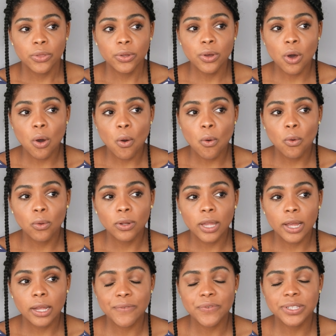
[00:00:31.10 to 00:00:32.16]
the whole
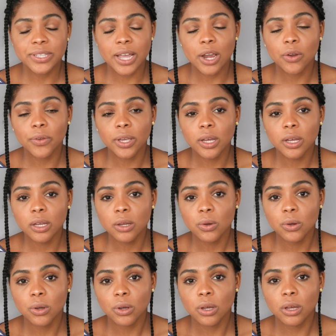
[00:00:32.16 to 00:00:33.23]
cafeteria,
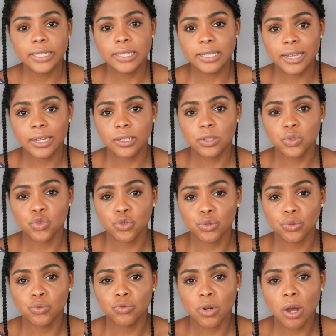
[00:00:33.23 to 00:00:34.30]
kids that
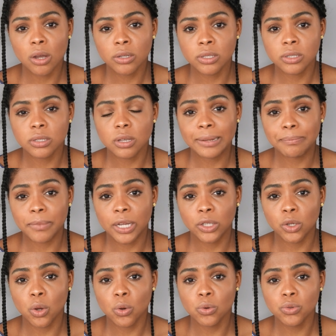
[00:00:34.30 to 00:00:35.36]
threw rocks at
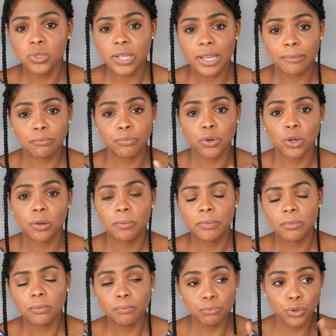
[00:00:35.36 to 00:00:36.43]
my nose and
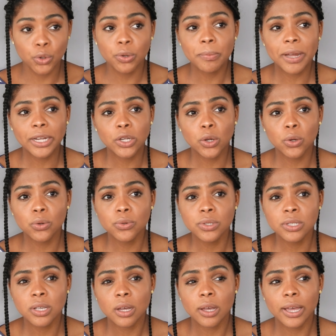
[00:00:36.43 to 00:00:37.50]
broke my
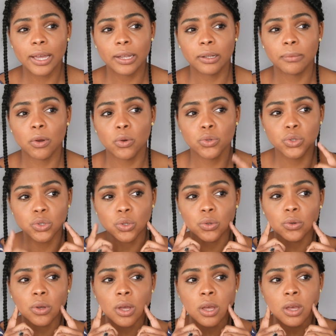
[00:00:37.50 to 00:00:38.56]
nose and
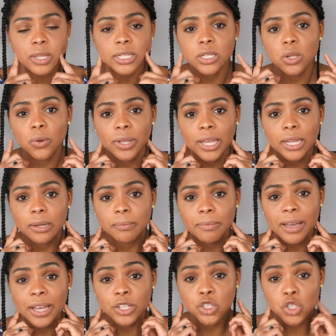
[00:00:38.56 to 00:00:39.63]
also
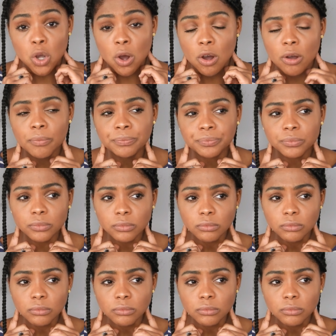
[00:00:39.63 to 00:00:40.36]
dislocated my jaw.